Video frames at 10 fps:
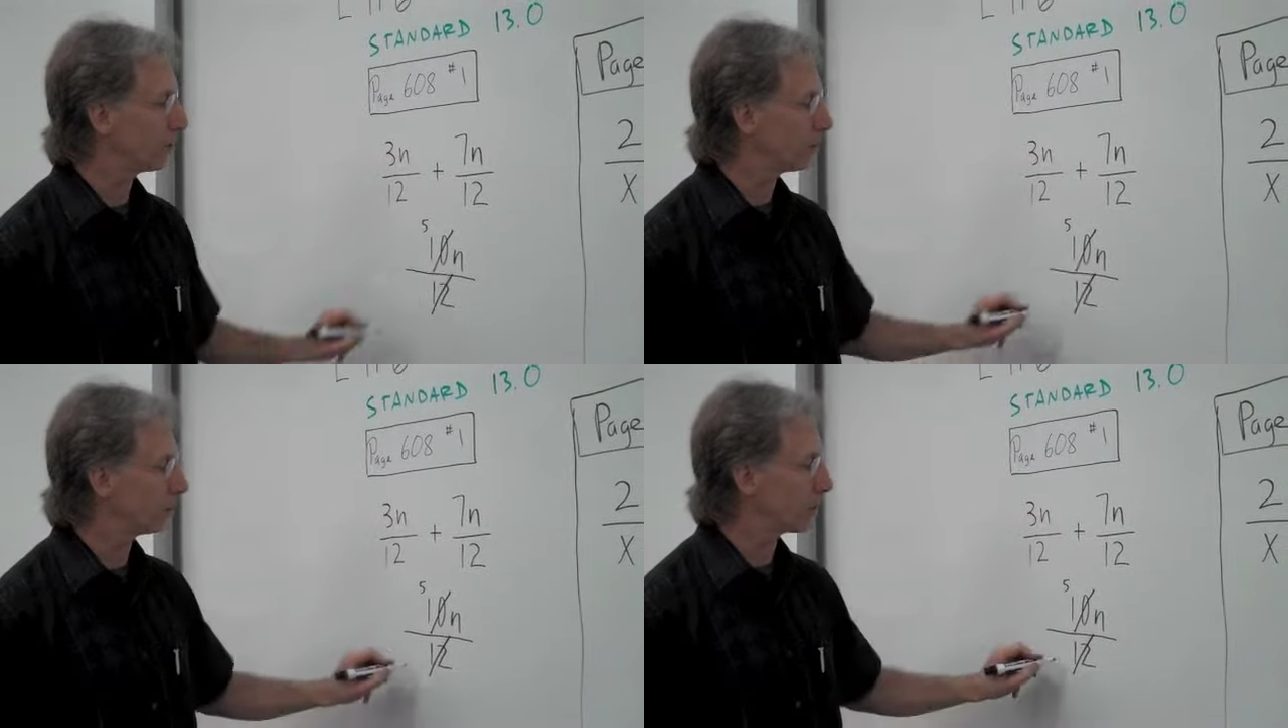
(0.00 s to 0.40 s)

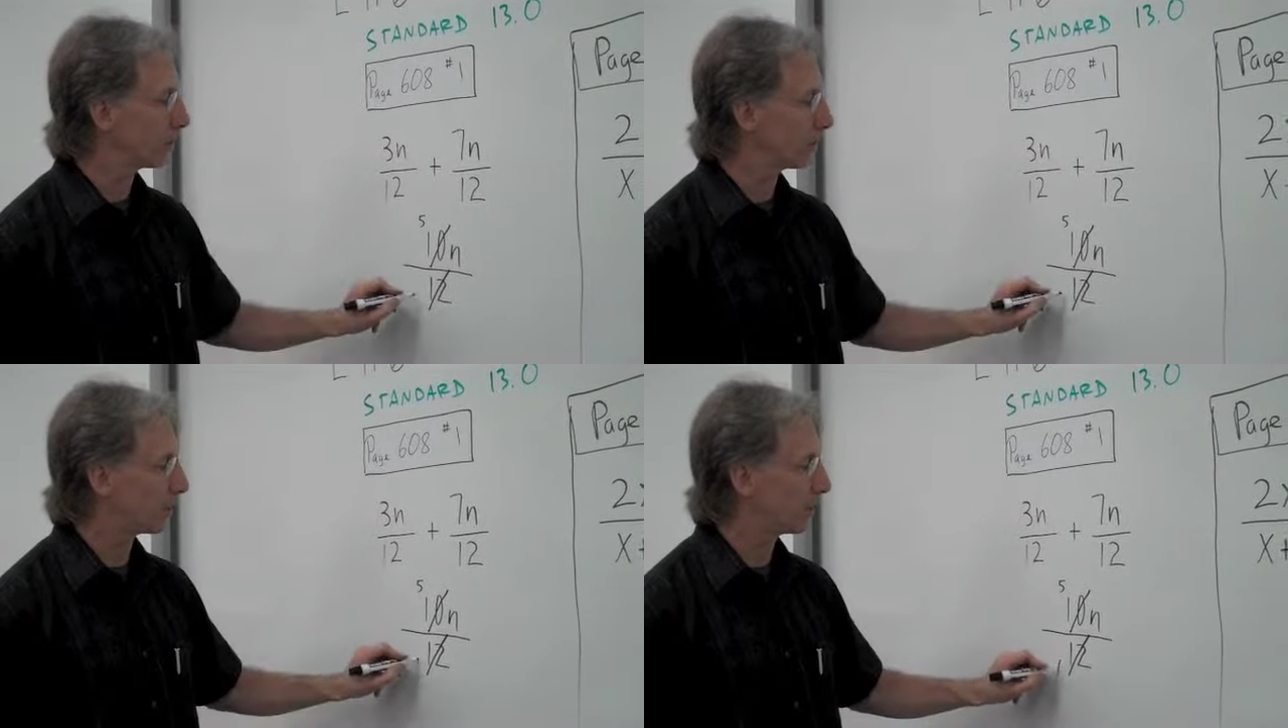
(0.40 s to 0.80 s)
and you
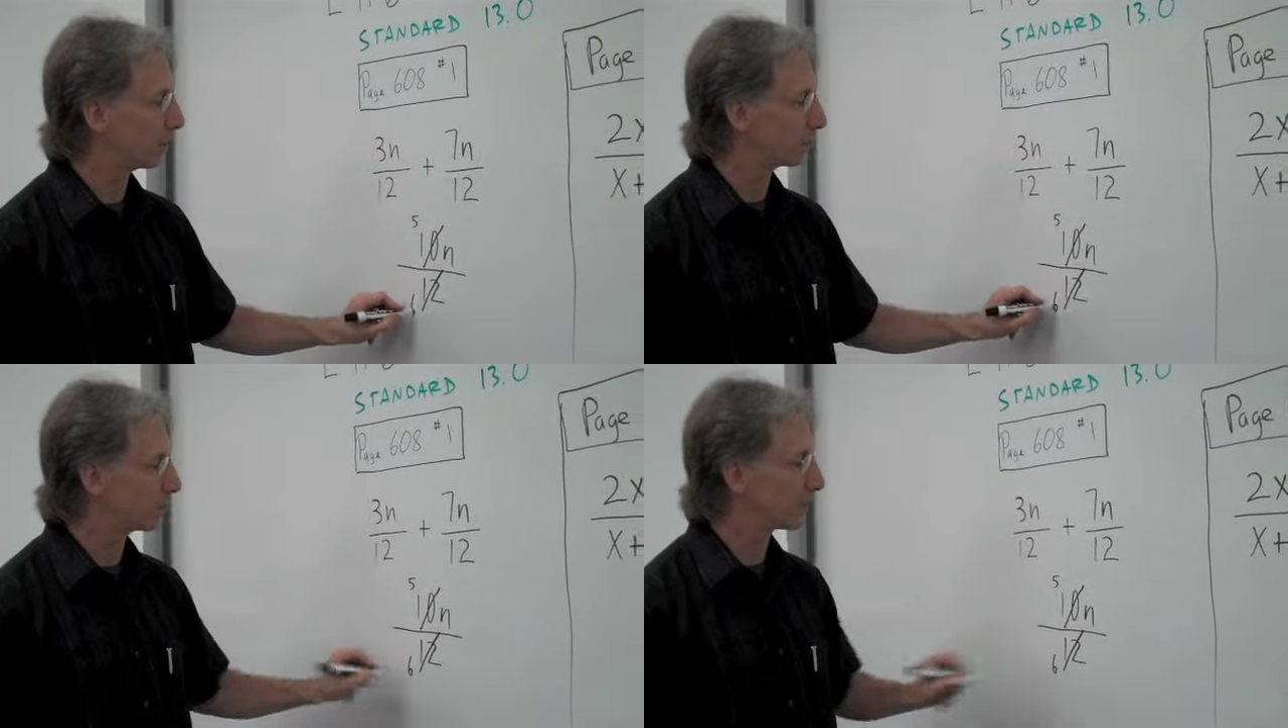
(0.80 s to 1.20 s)
get a
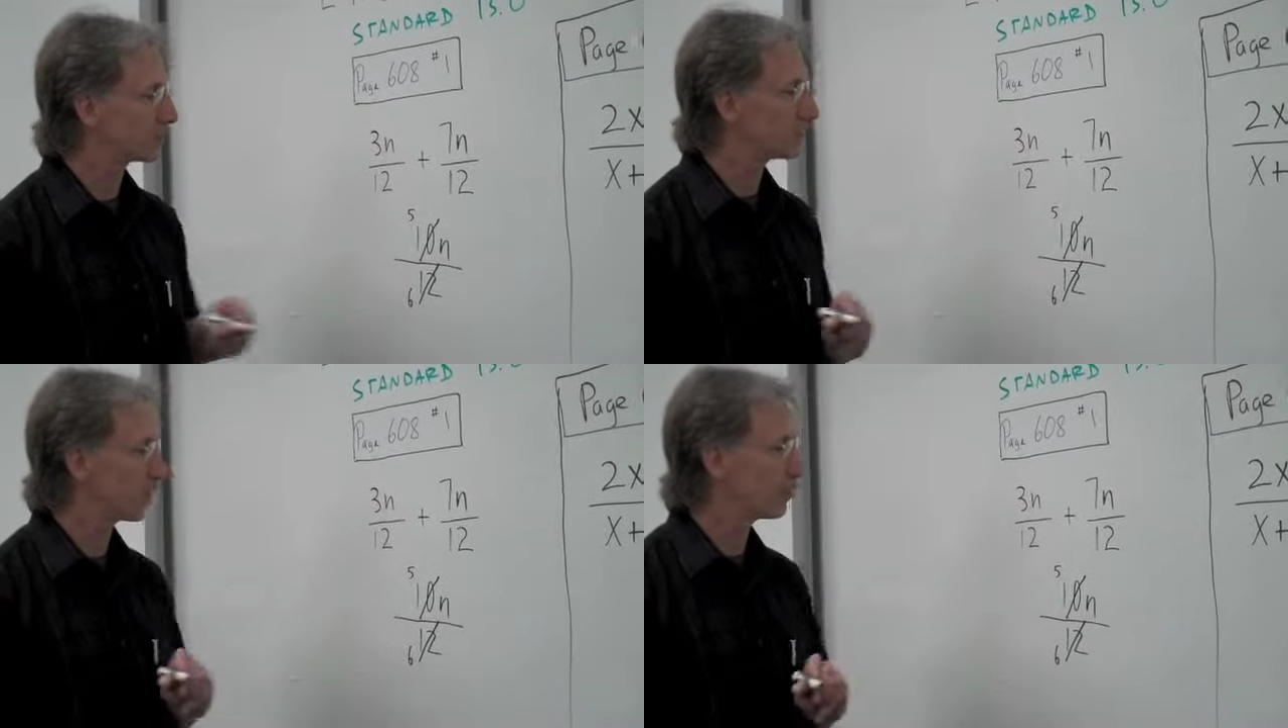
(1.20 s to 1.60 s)
6
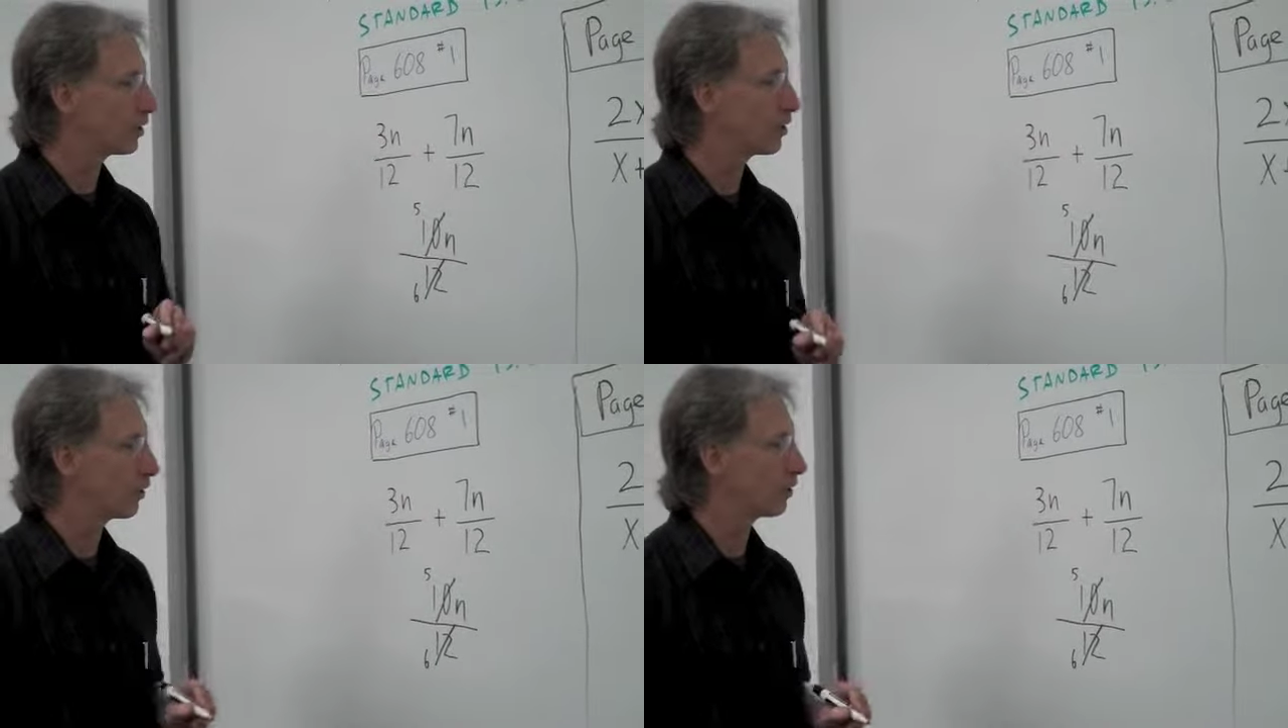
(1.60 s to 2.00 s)
down
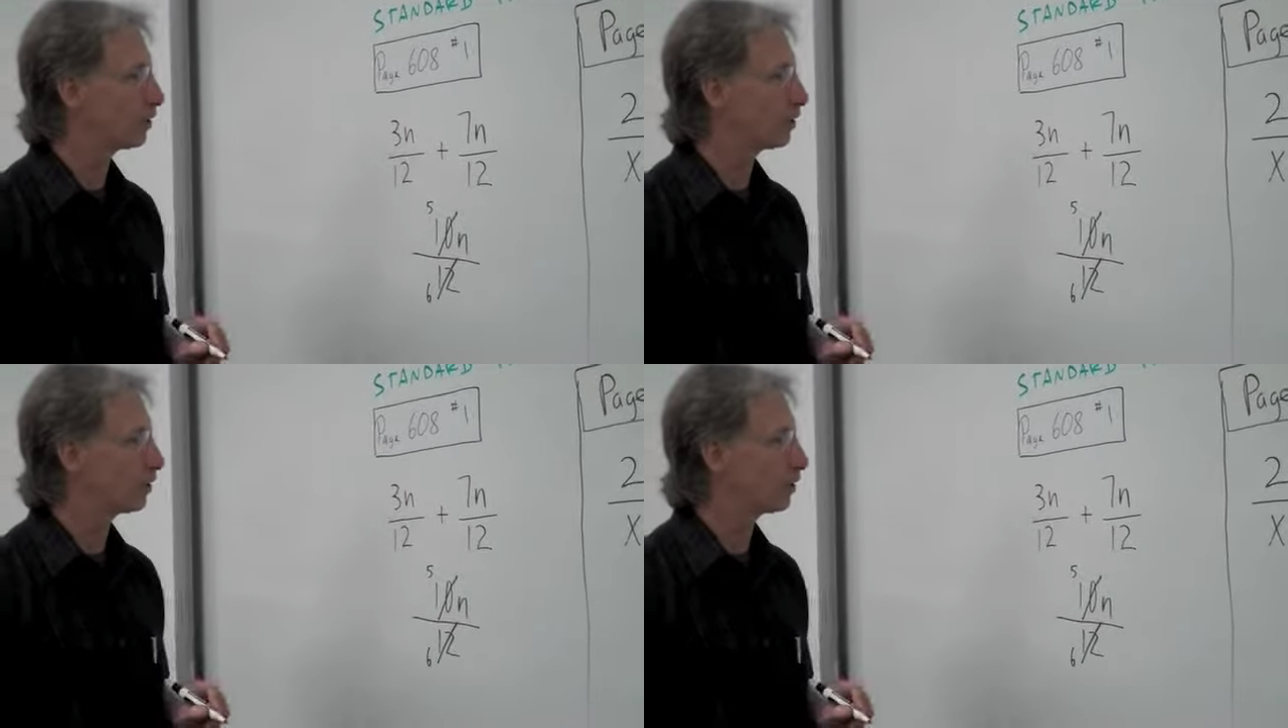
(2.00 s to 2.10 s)
here.